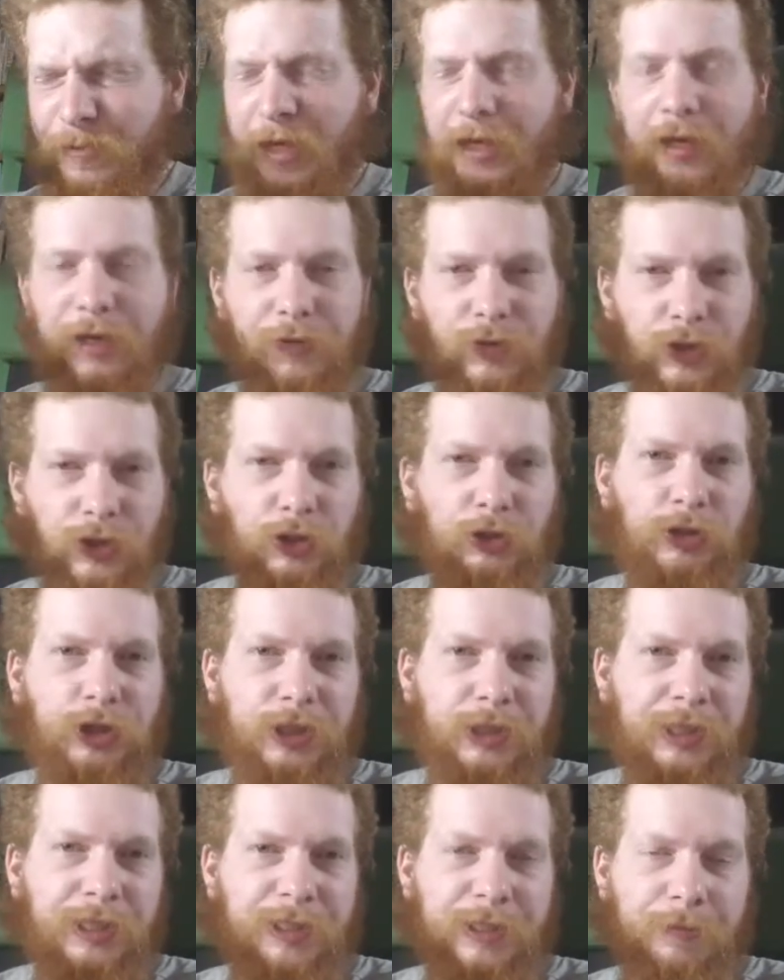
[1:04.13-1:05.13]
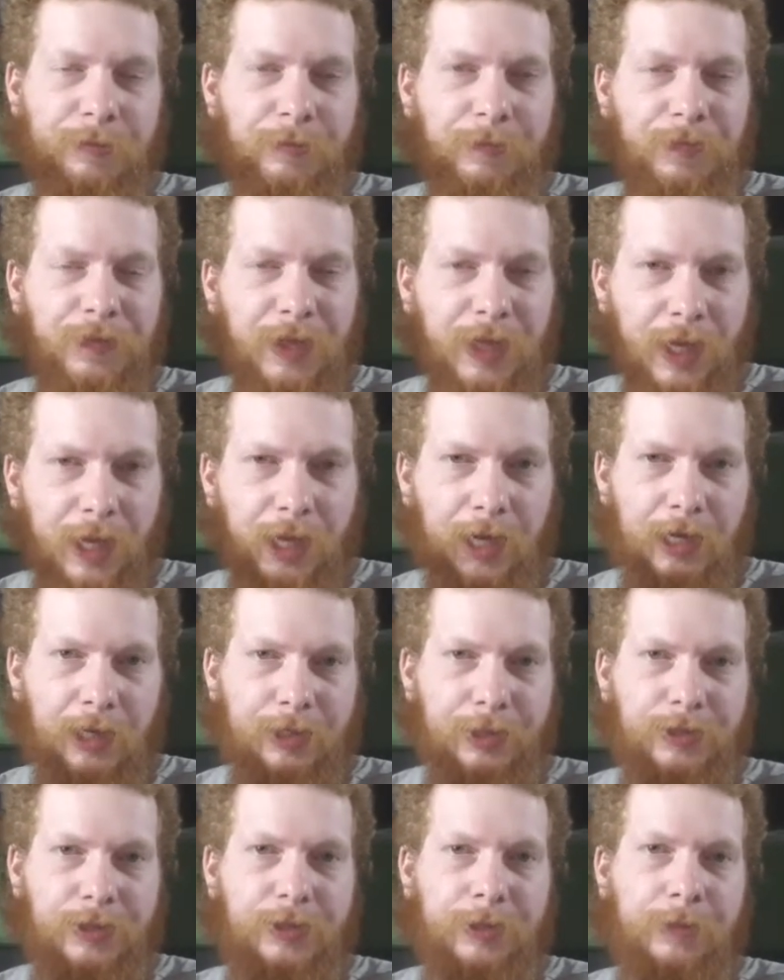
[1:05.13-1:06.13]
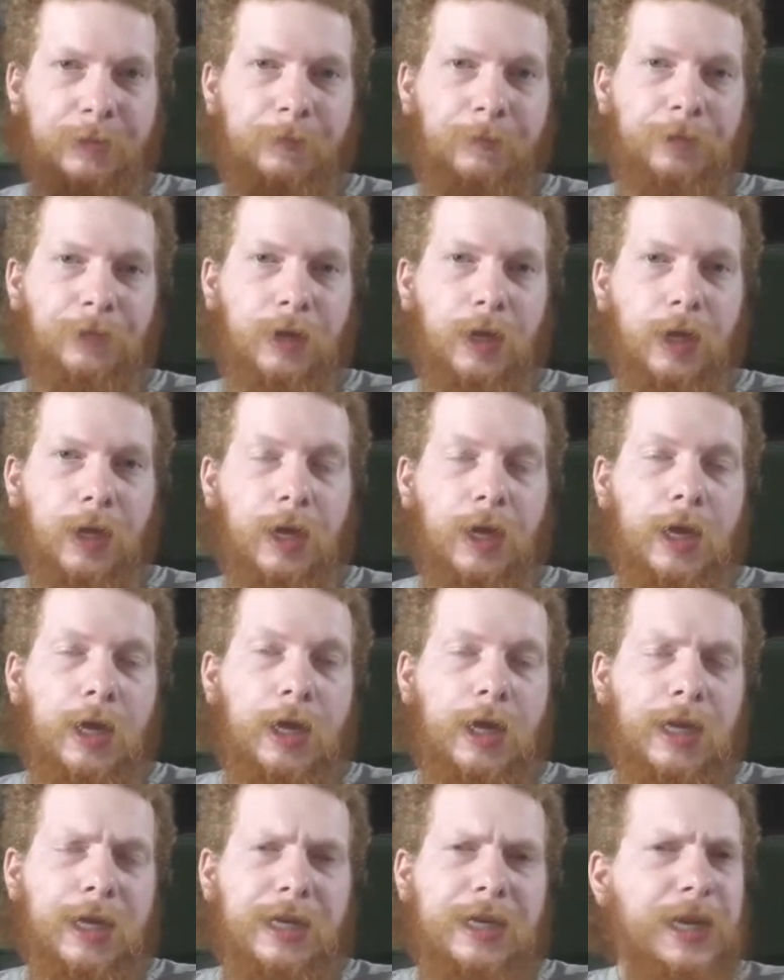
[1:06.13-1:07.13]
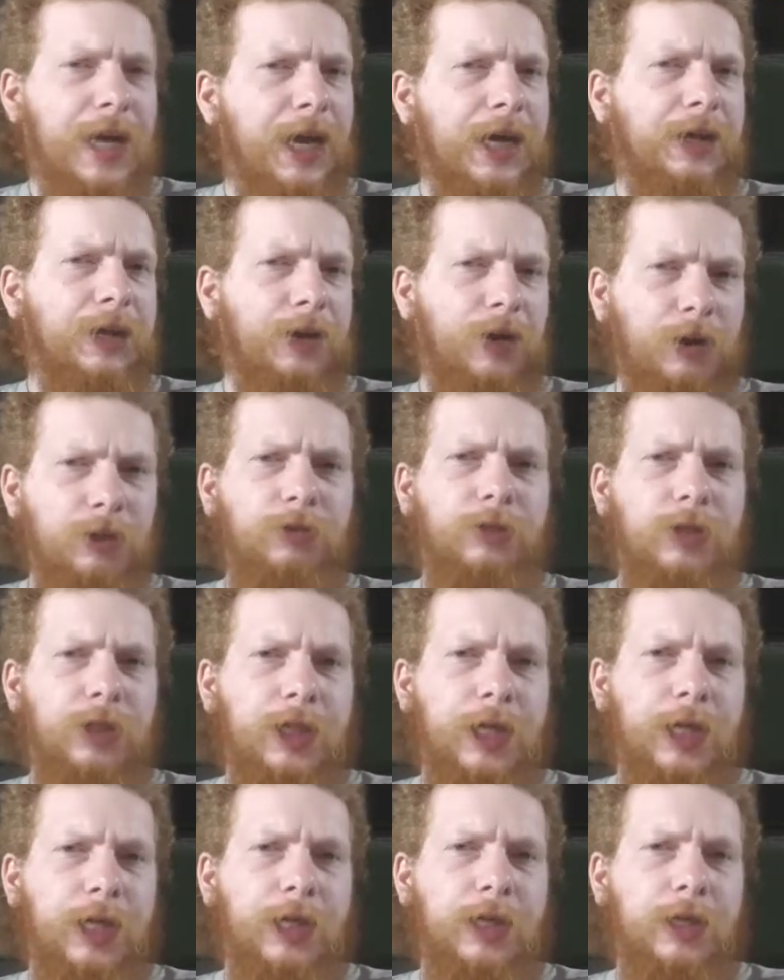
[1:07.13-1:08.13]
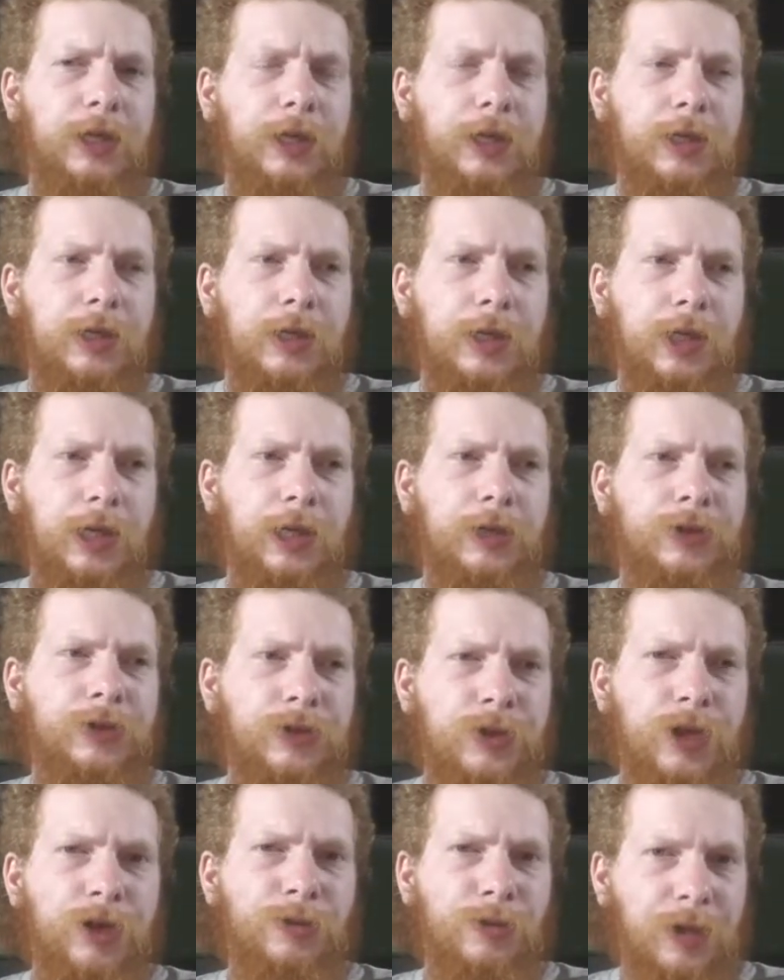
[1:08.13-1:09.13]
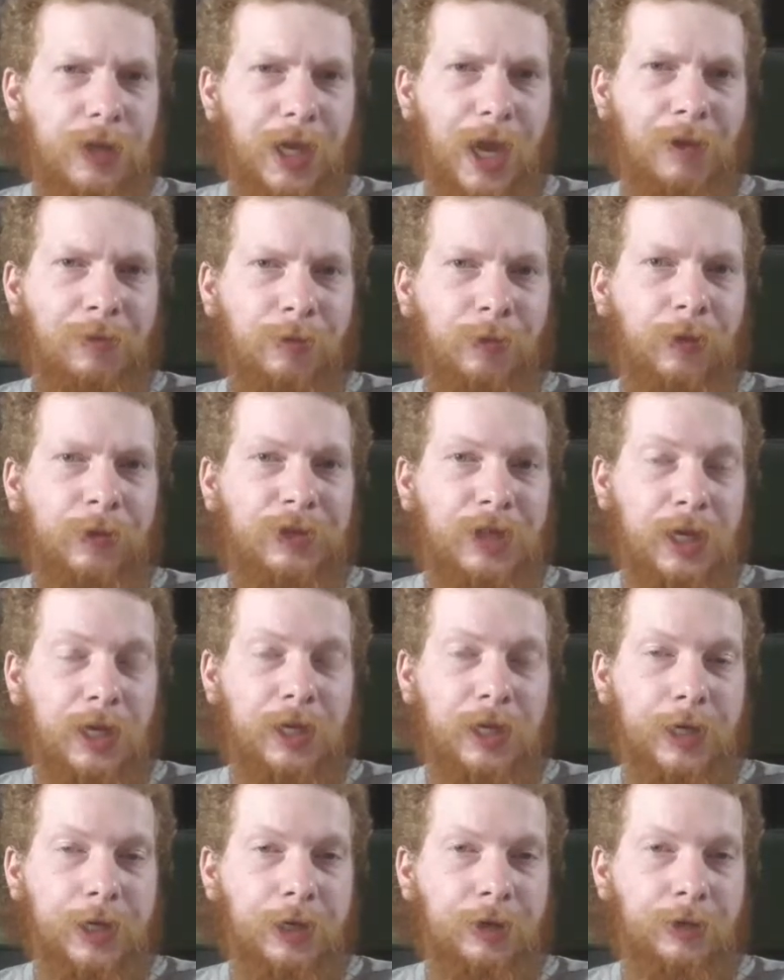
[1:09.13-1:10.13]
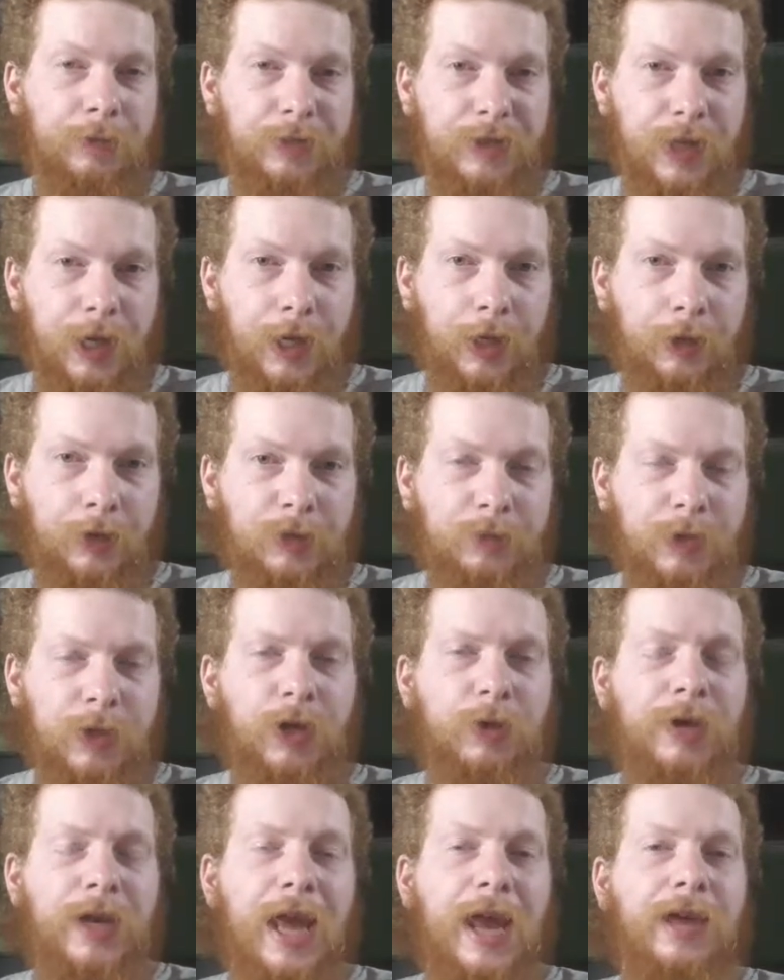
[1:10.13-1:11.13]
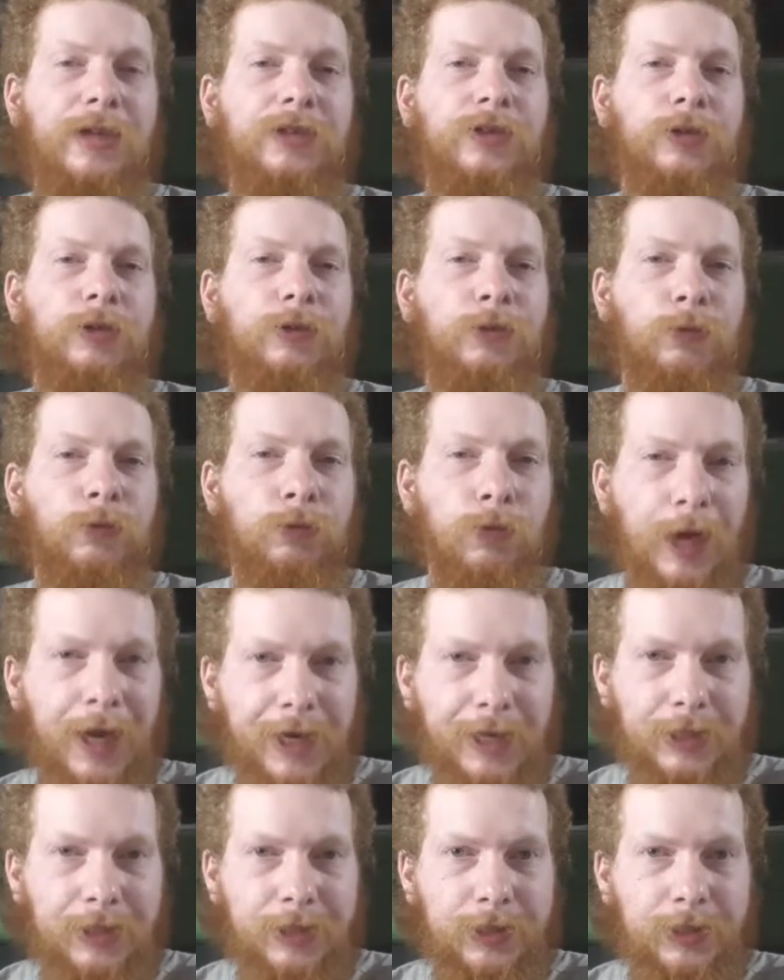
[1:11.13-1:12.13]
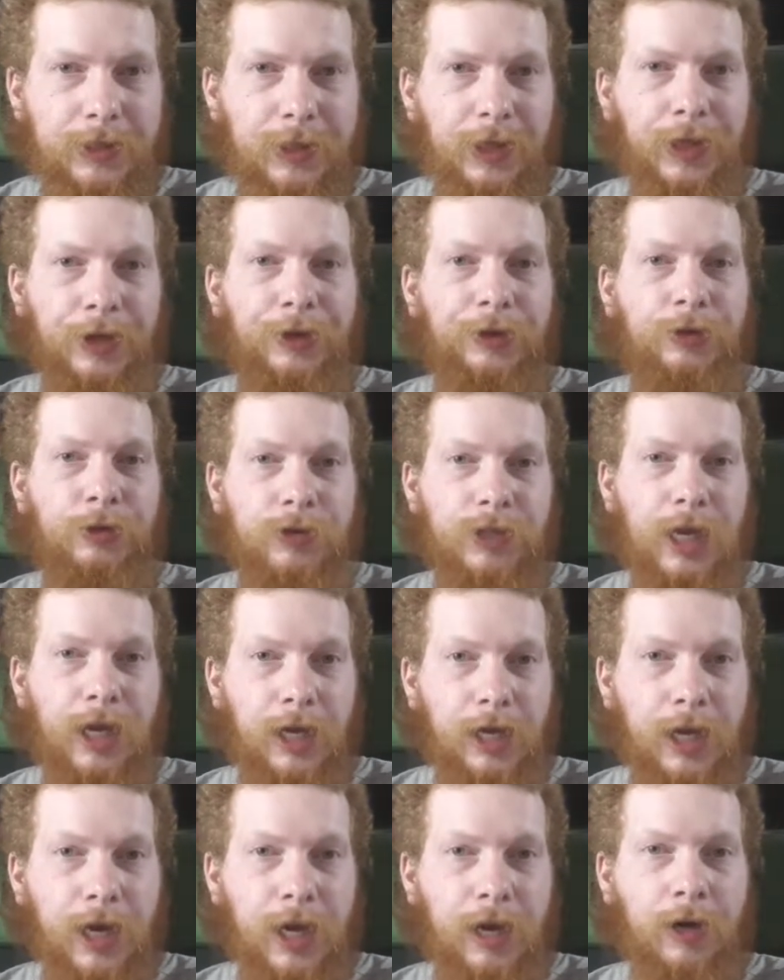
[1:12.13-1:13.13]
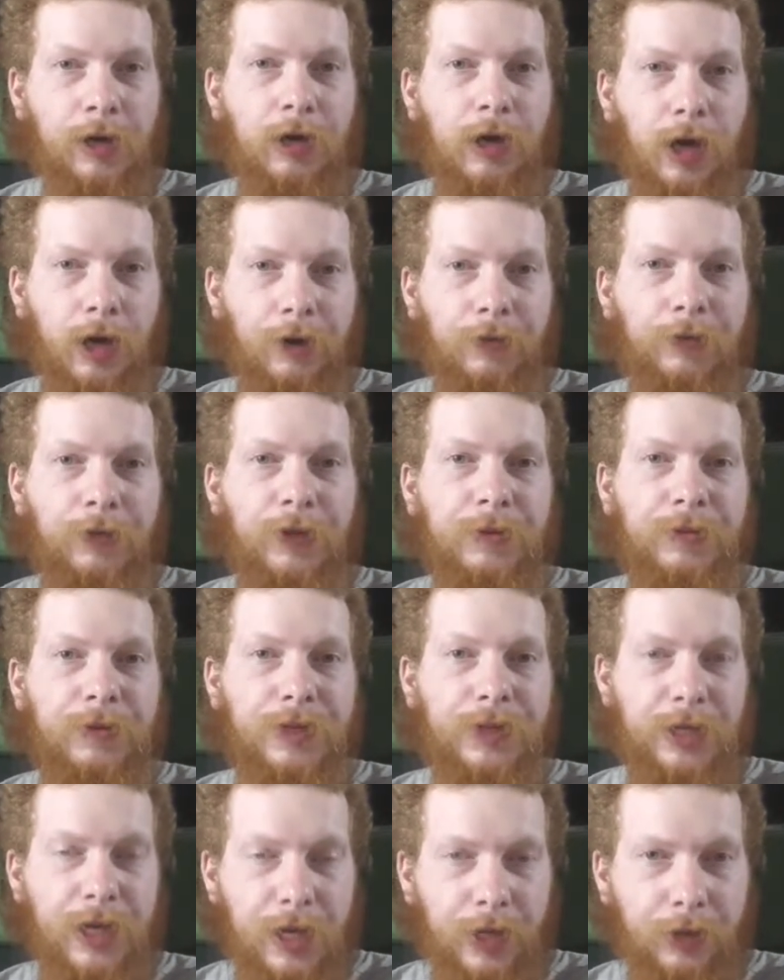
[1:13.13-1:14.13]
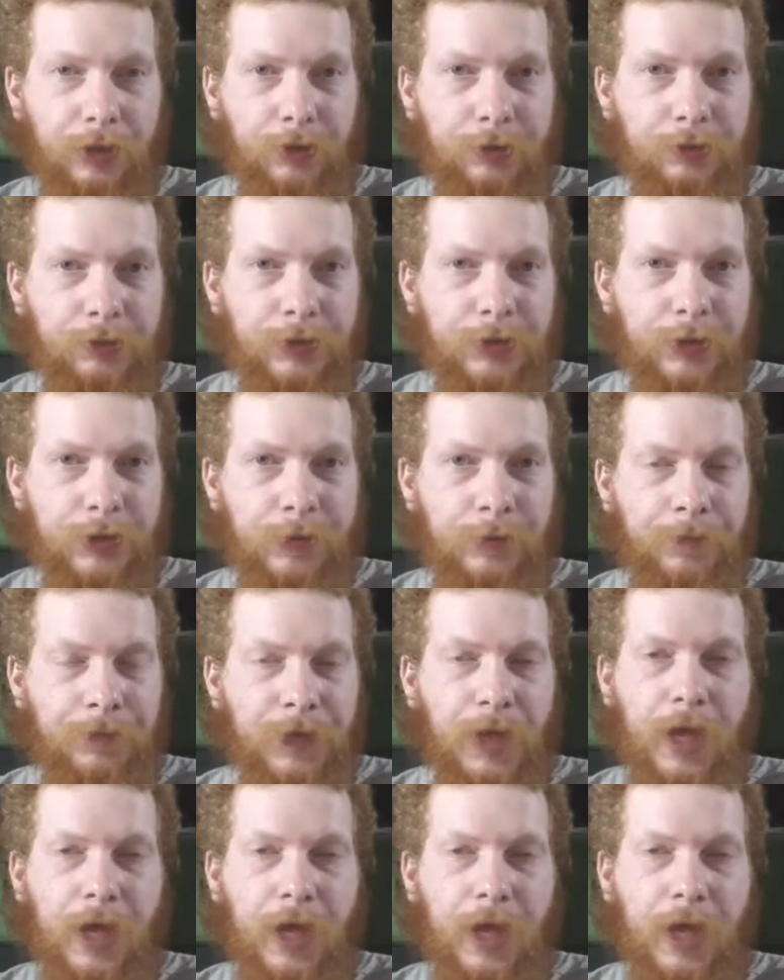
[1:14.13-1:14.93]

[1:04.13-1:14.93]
bit of socialism is not only is no one capable of taking care of themselves, but no one has the right to take care of themselves.